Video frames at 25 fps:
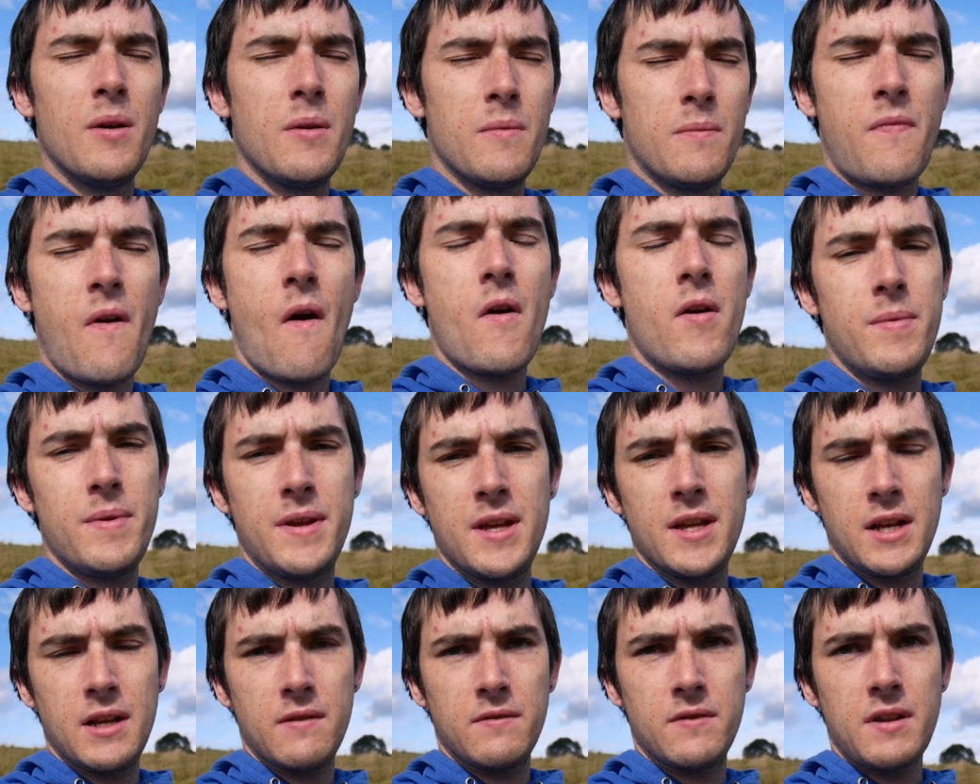very
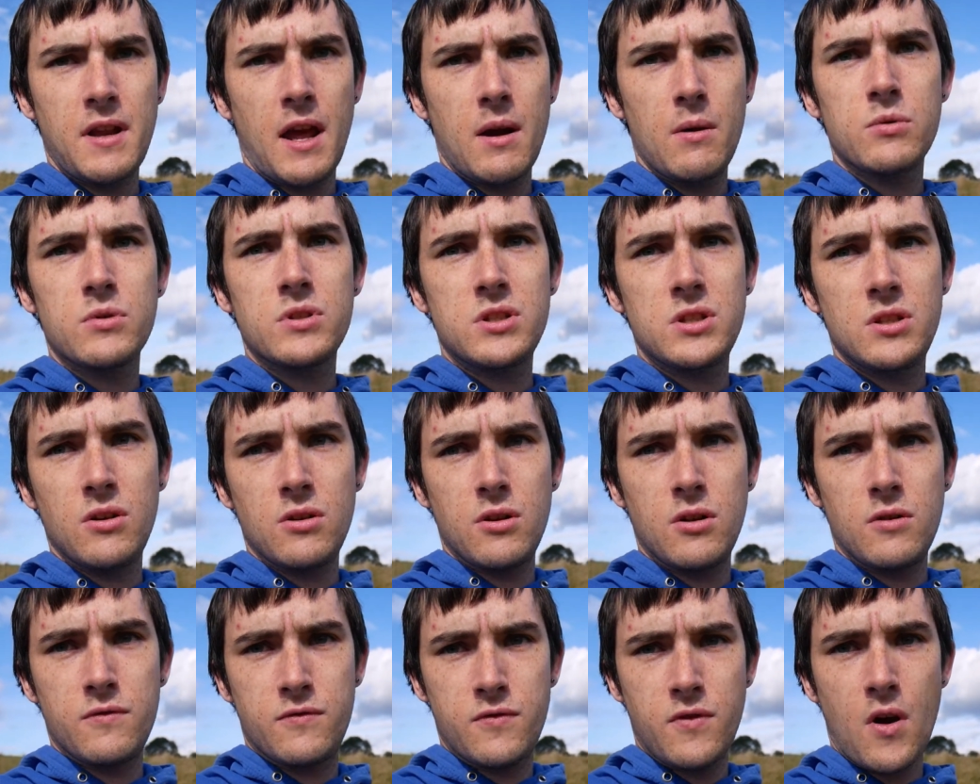beginning of the day will
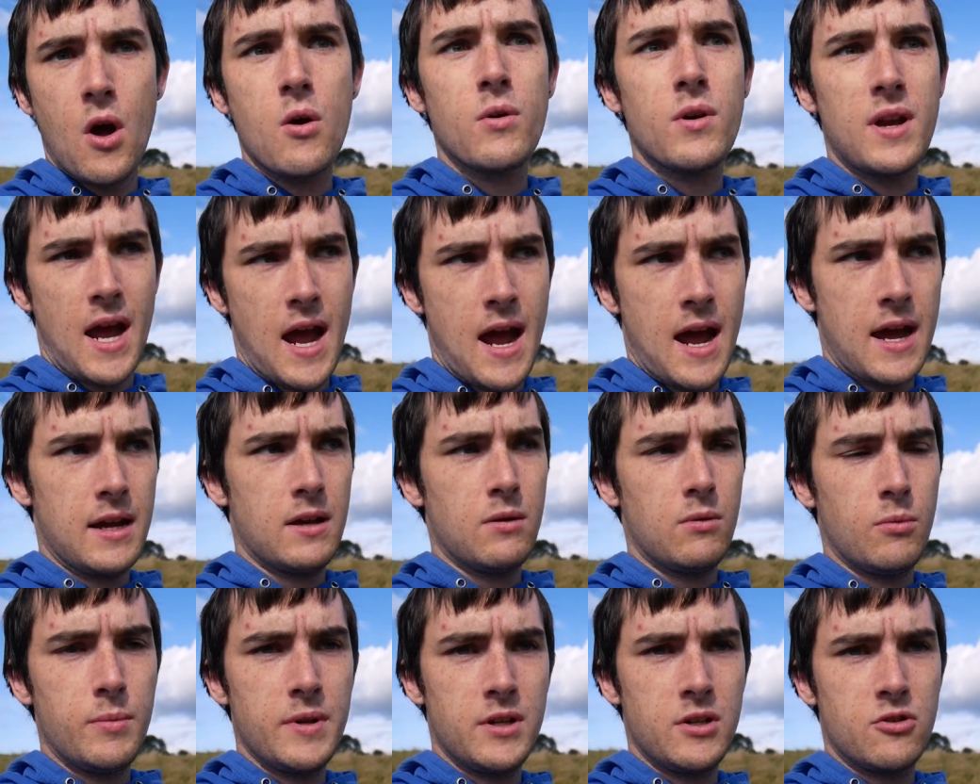start off okay,
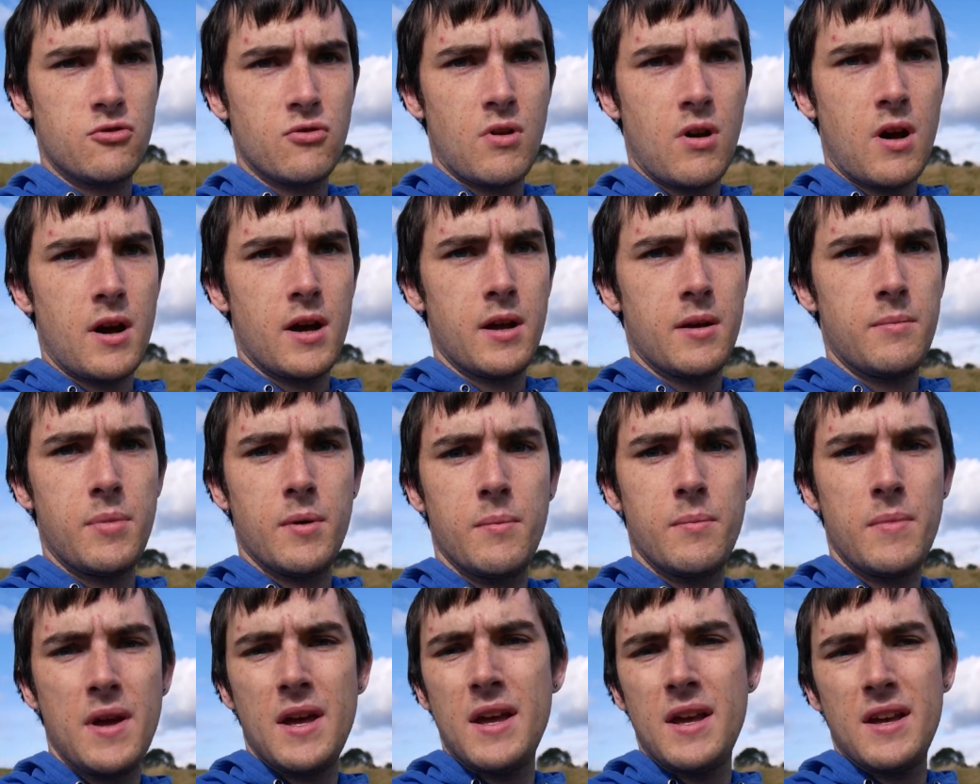it'll be dry,
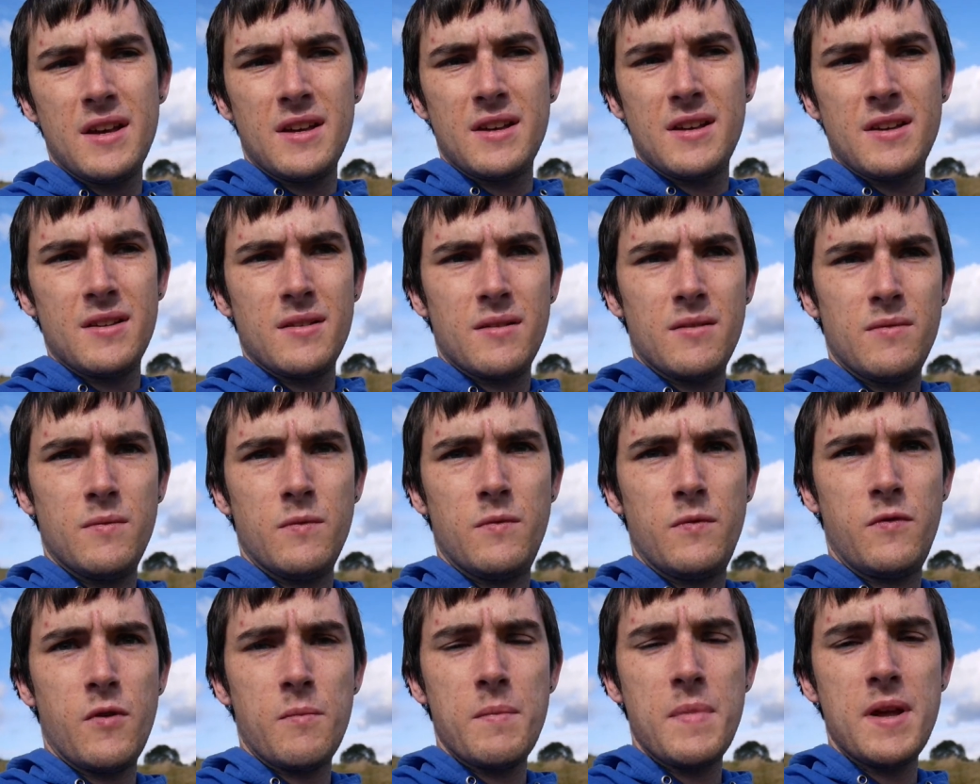but
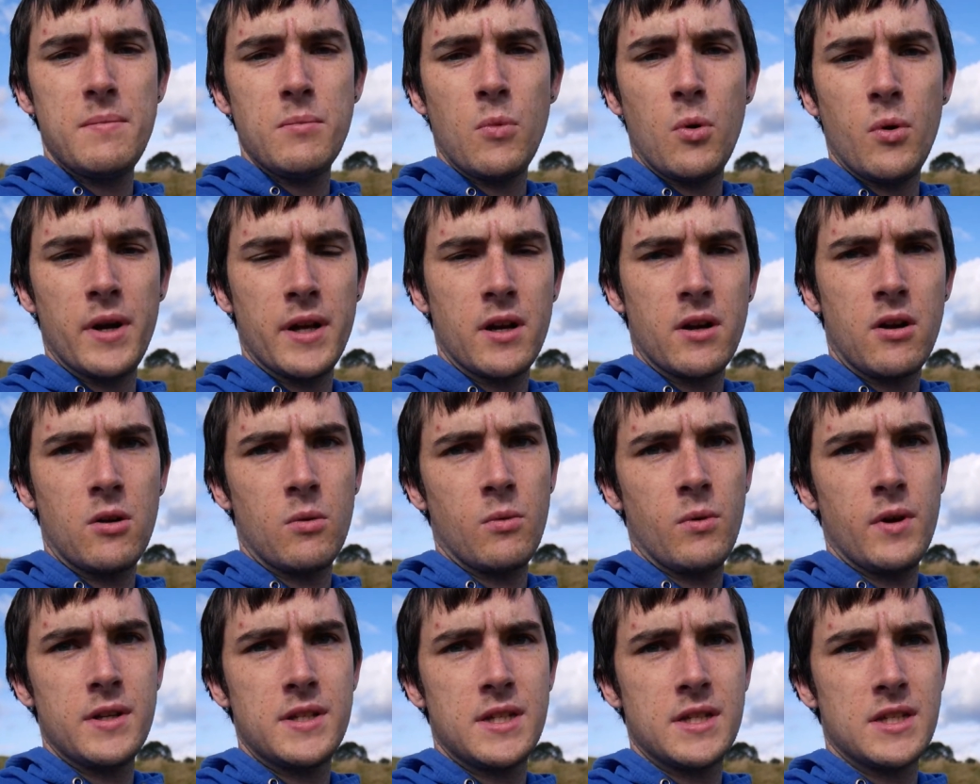for mid-morning
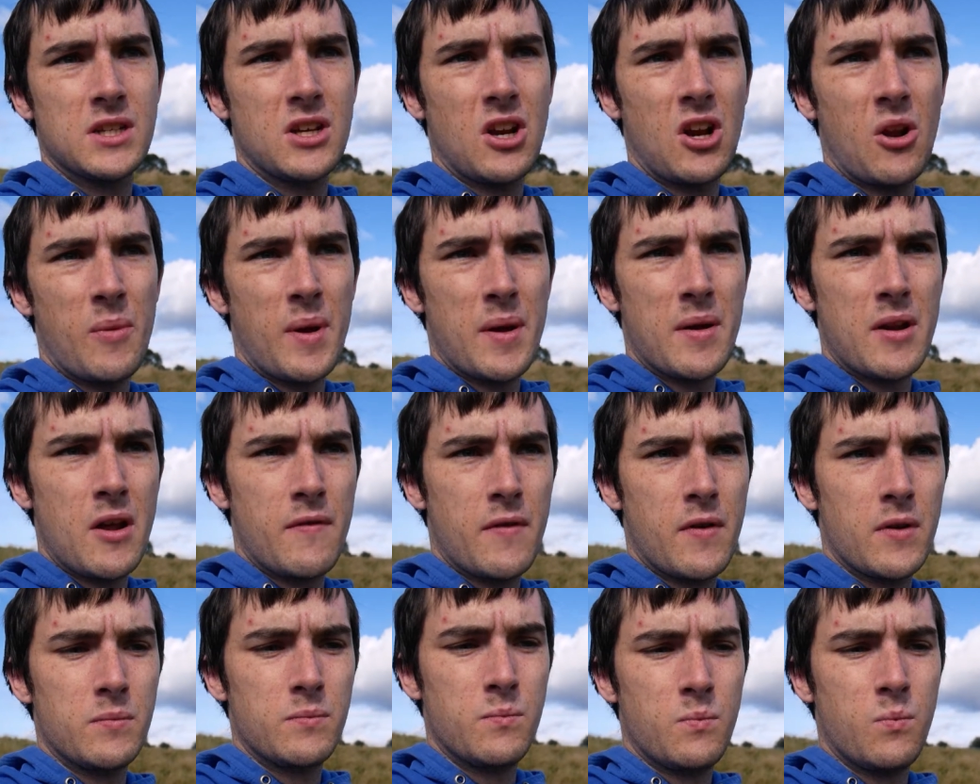onwards, it's going to be
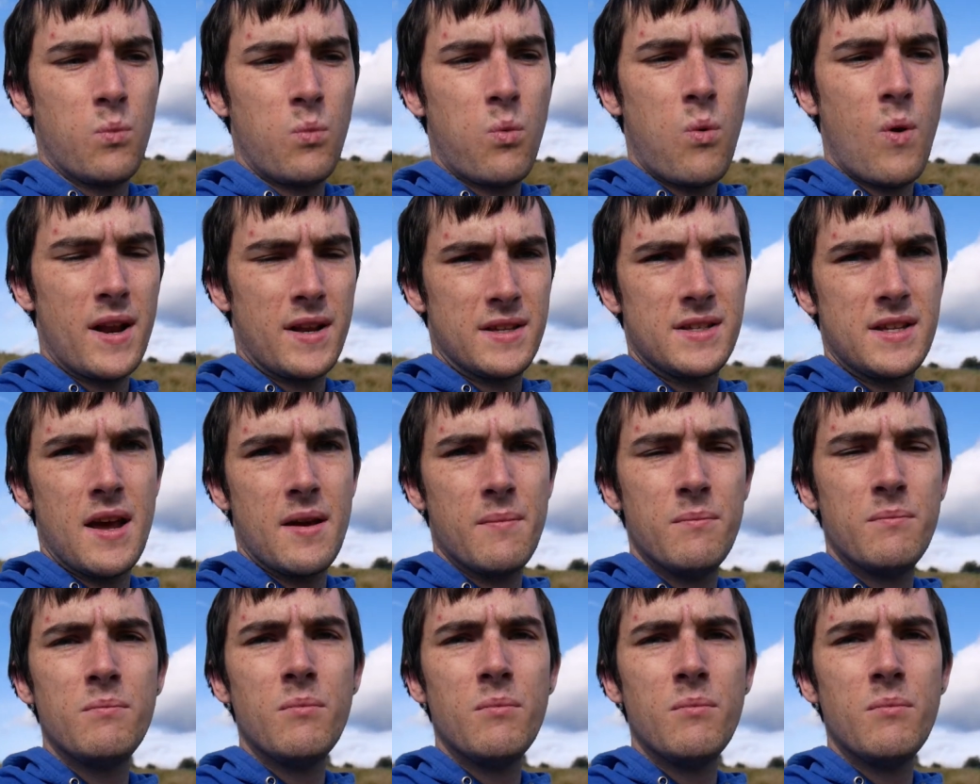another wet day.